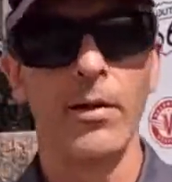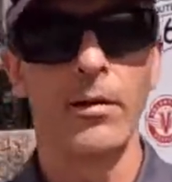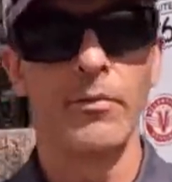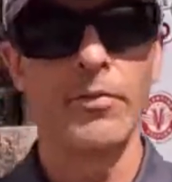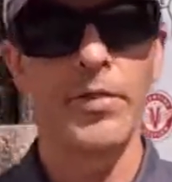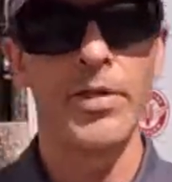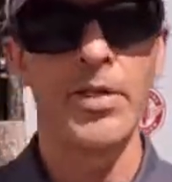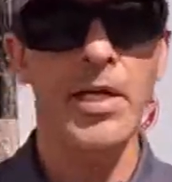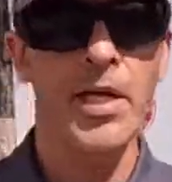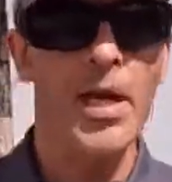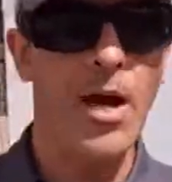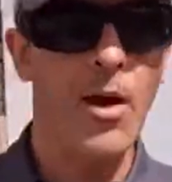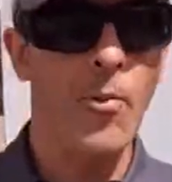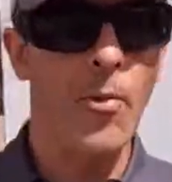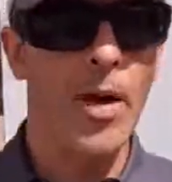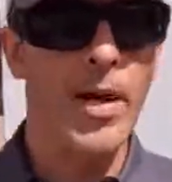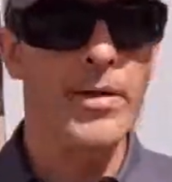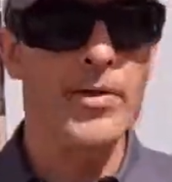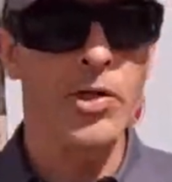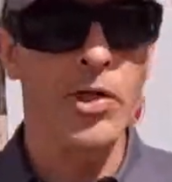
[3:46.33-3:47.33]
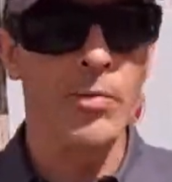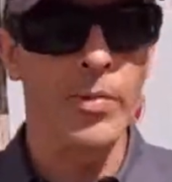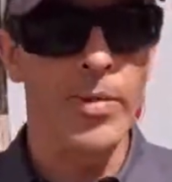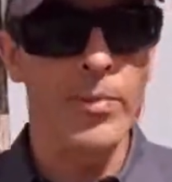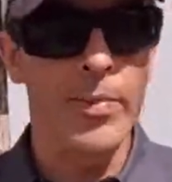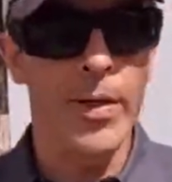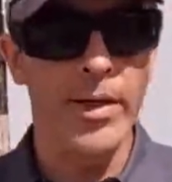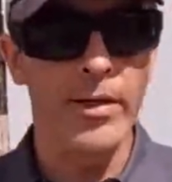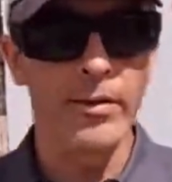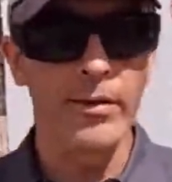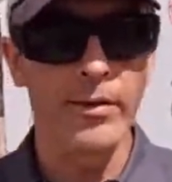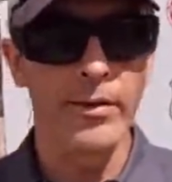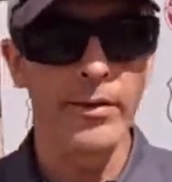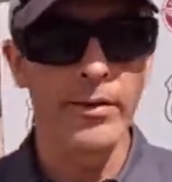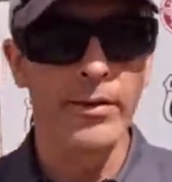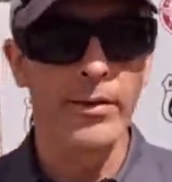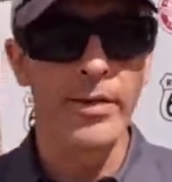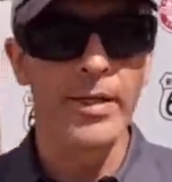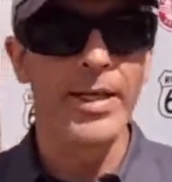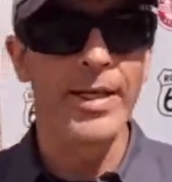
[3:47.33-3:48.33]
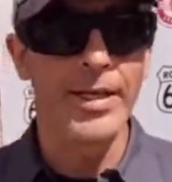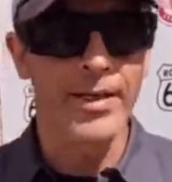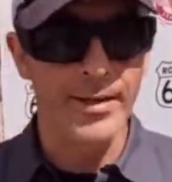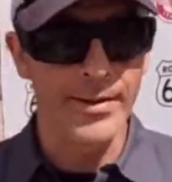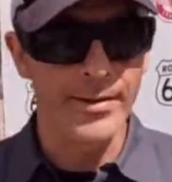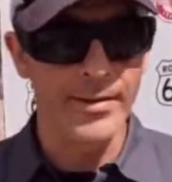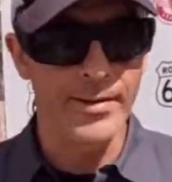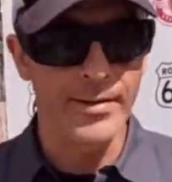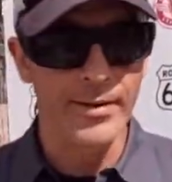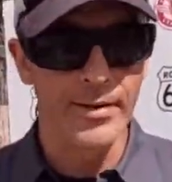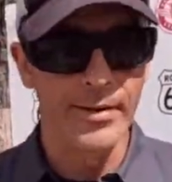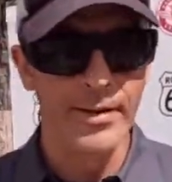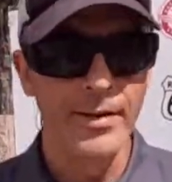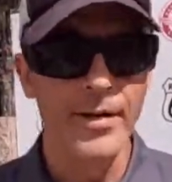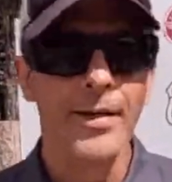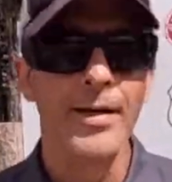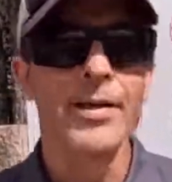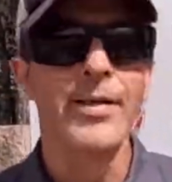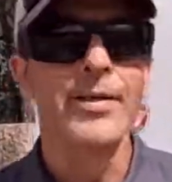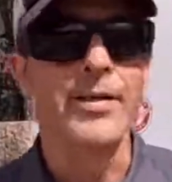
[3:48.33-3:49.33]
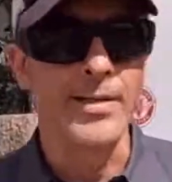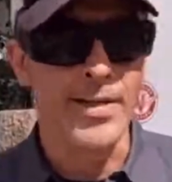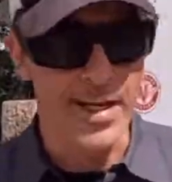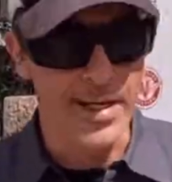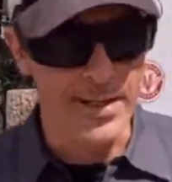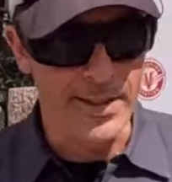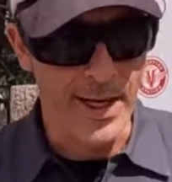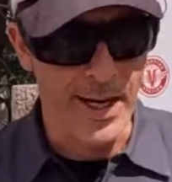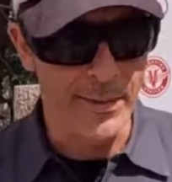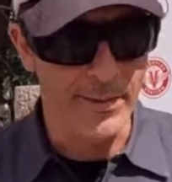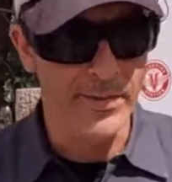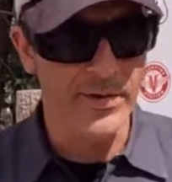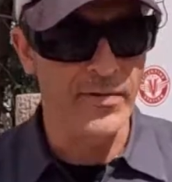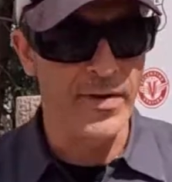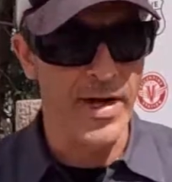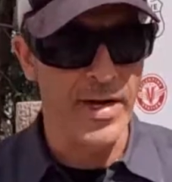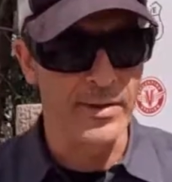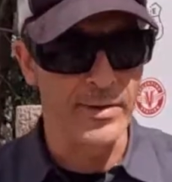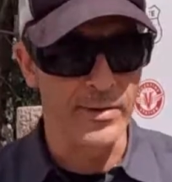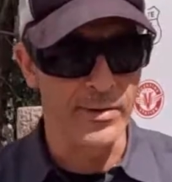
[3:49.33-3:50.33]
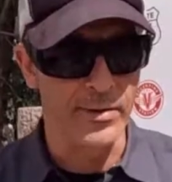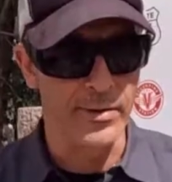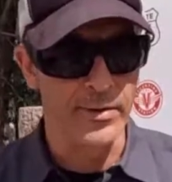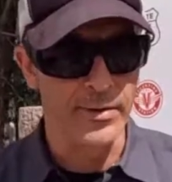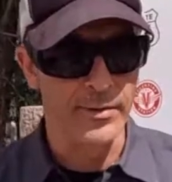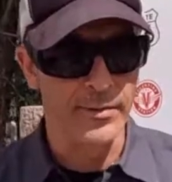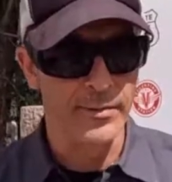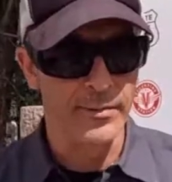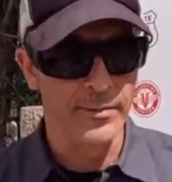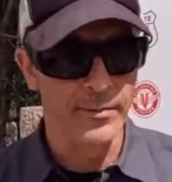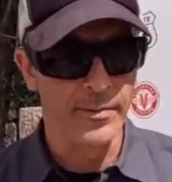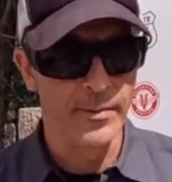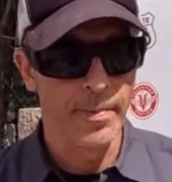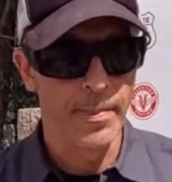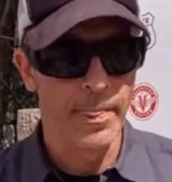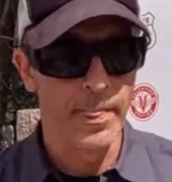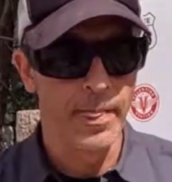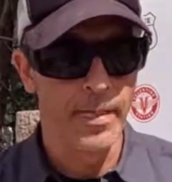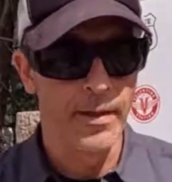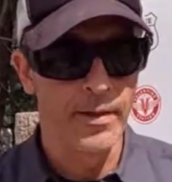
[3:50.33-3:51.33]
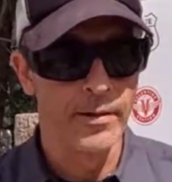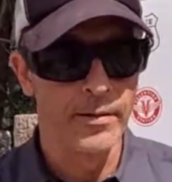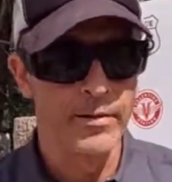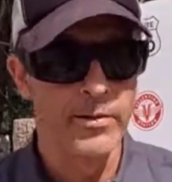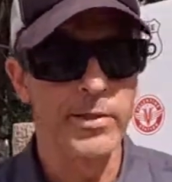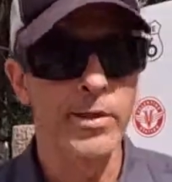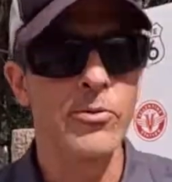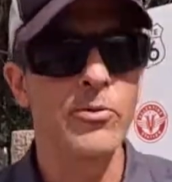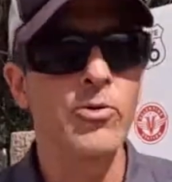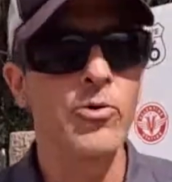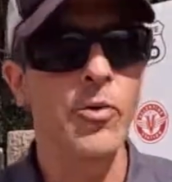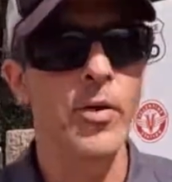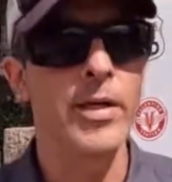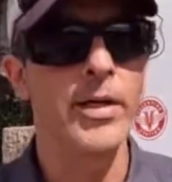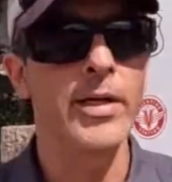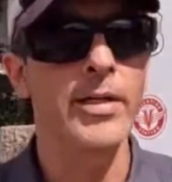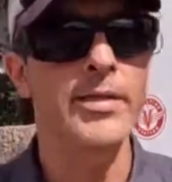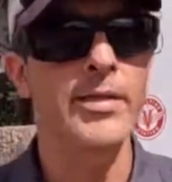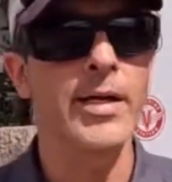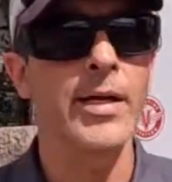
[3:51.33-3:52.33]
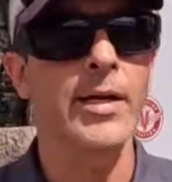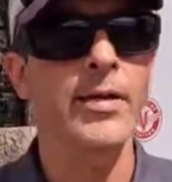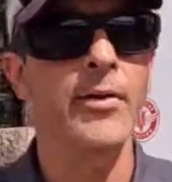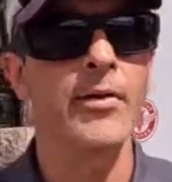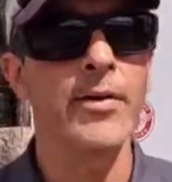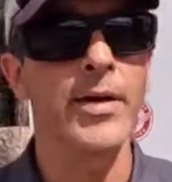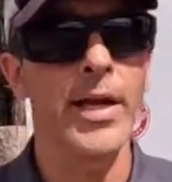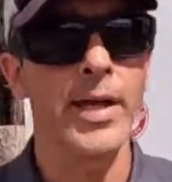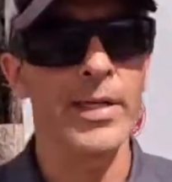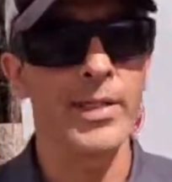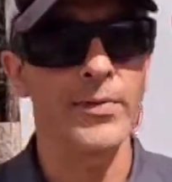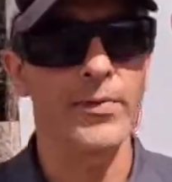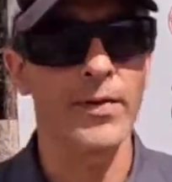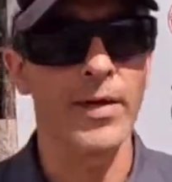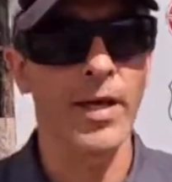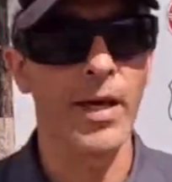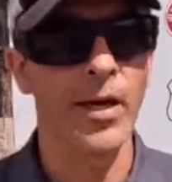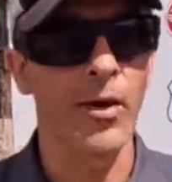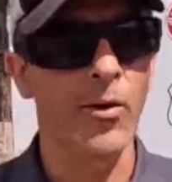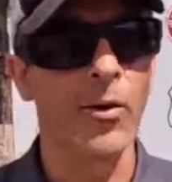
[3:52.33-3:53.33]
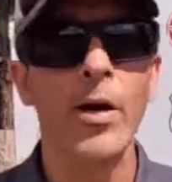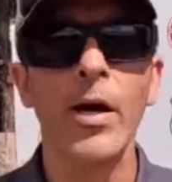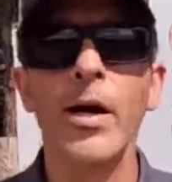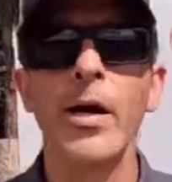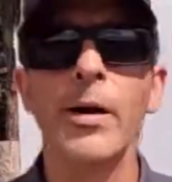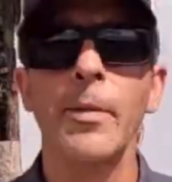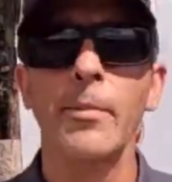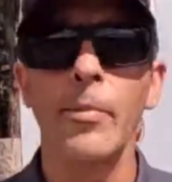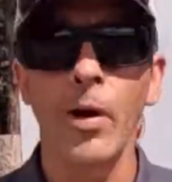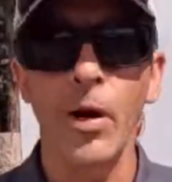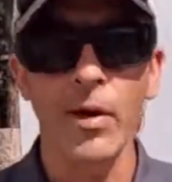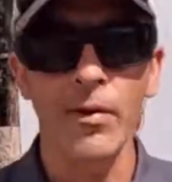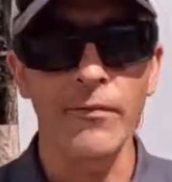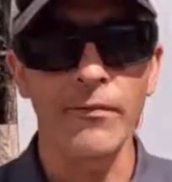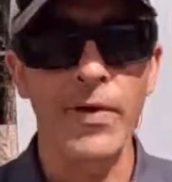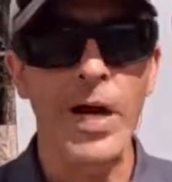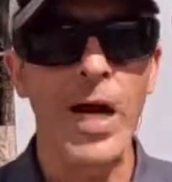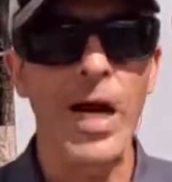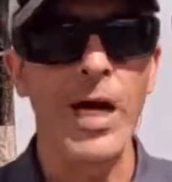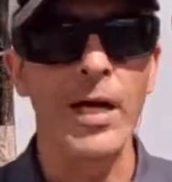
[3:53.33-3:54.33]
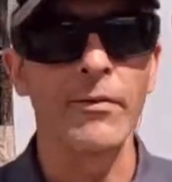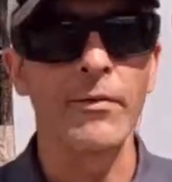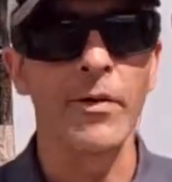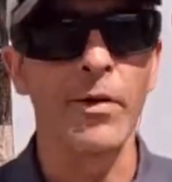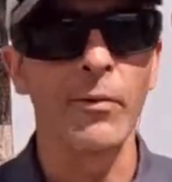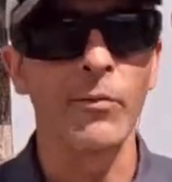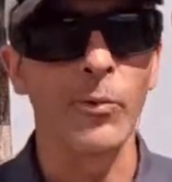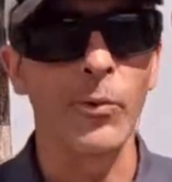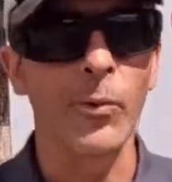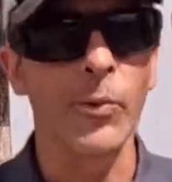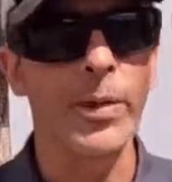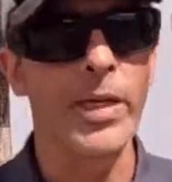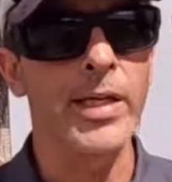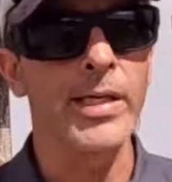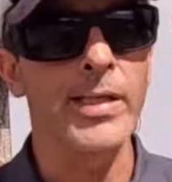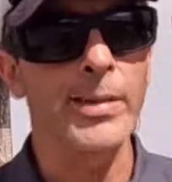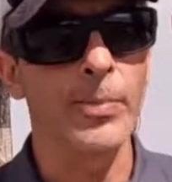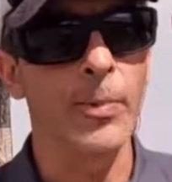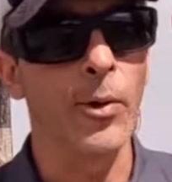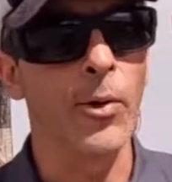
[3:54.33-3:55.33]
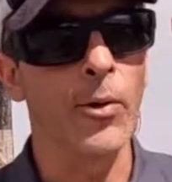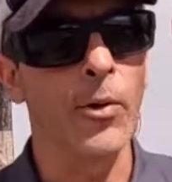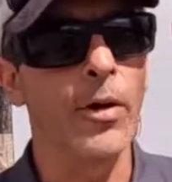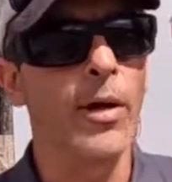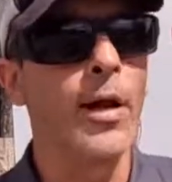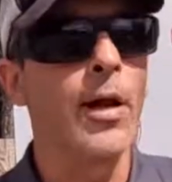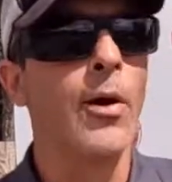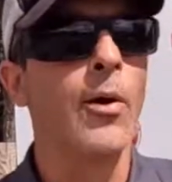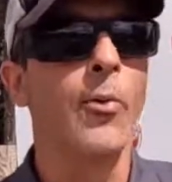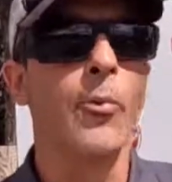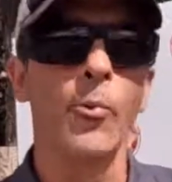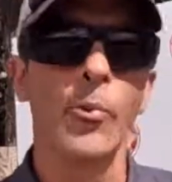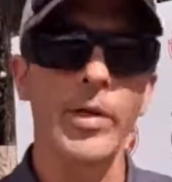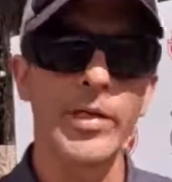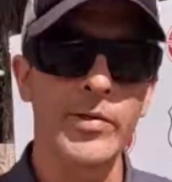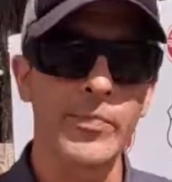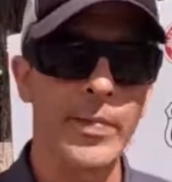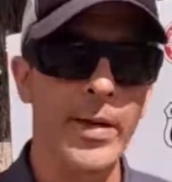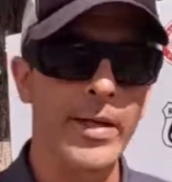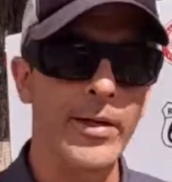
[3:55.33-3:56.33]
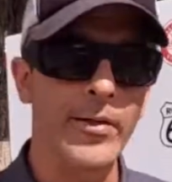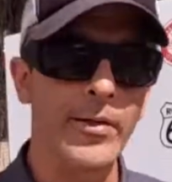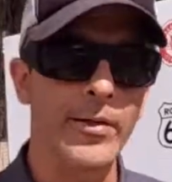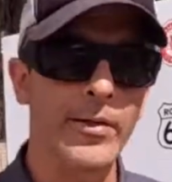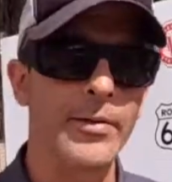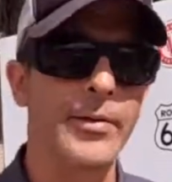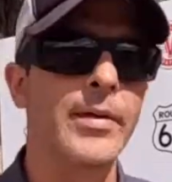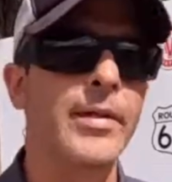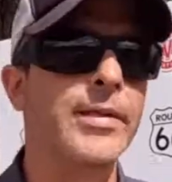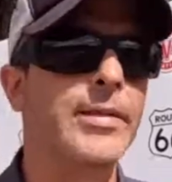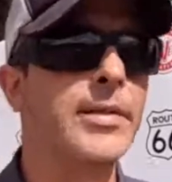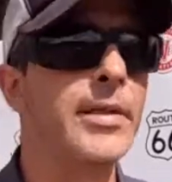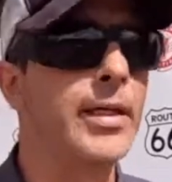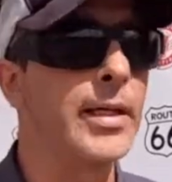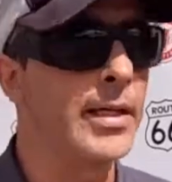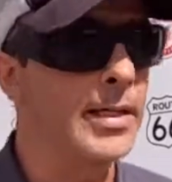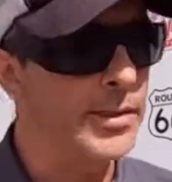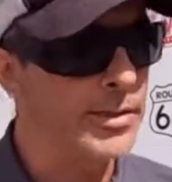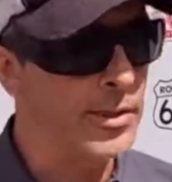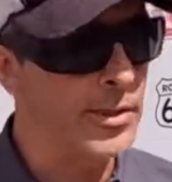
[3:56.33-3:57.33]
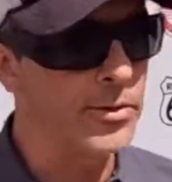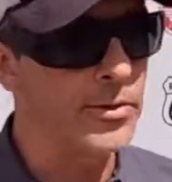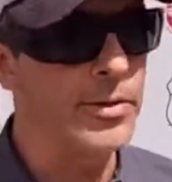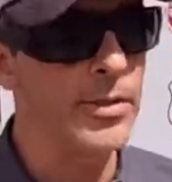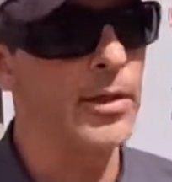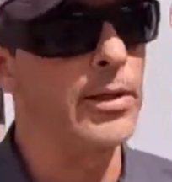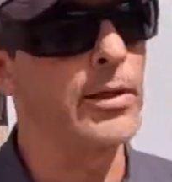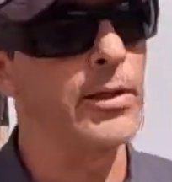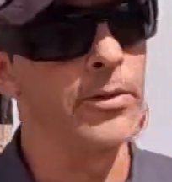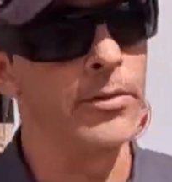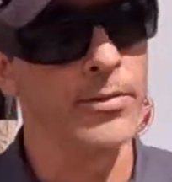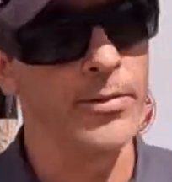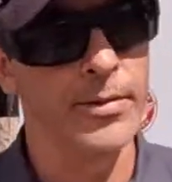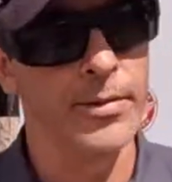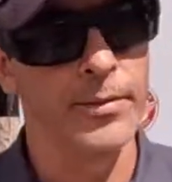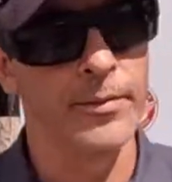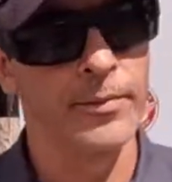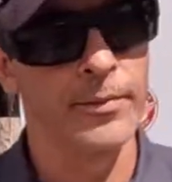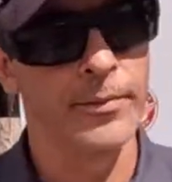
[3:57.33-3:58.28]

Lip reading: The DIY tubing bender is 10 times faster. So join us in our next video, part 5, where we explore which bender is easier to use.